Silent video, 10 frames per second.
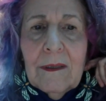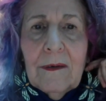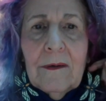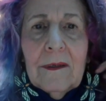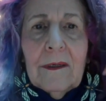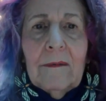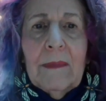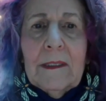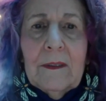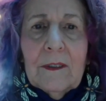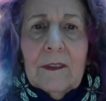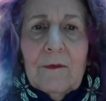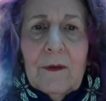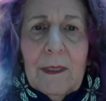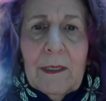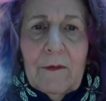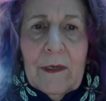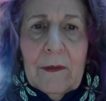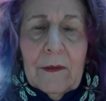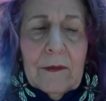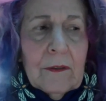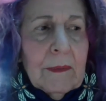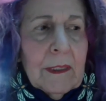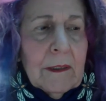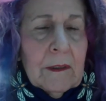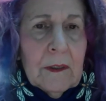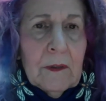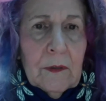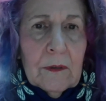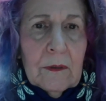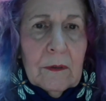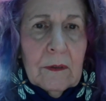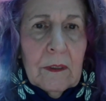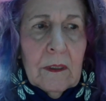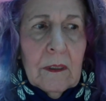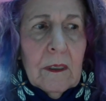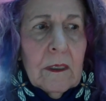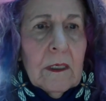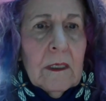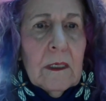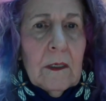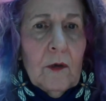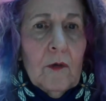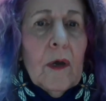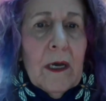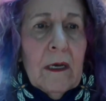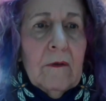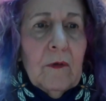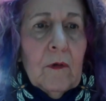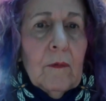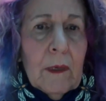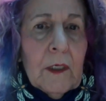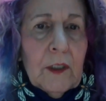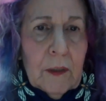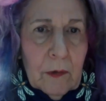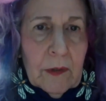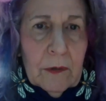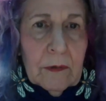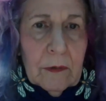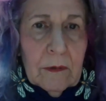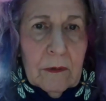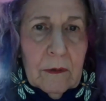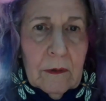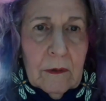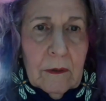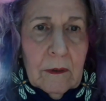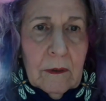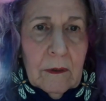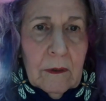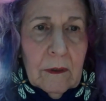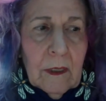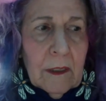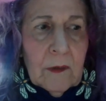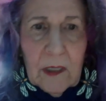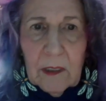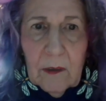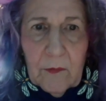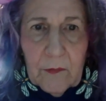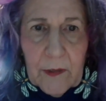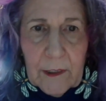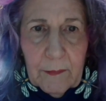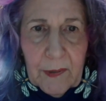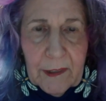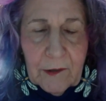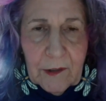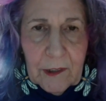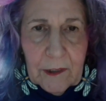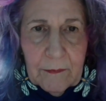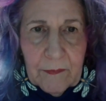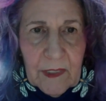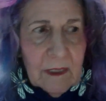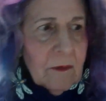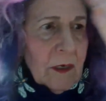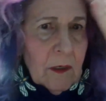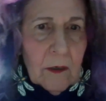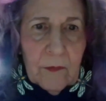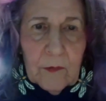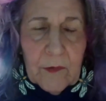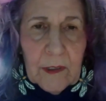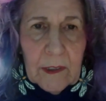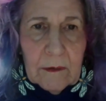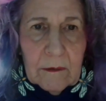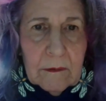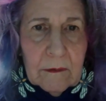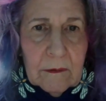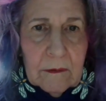there are messages from my father to my sisters. You have your marching orders. I don't care if you've got a PhD. I don't care if you've got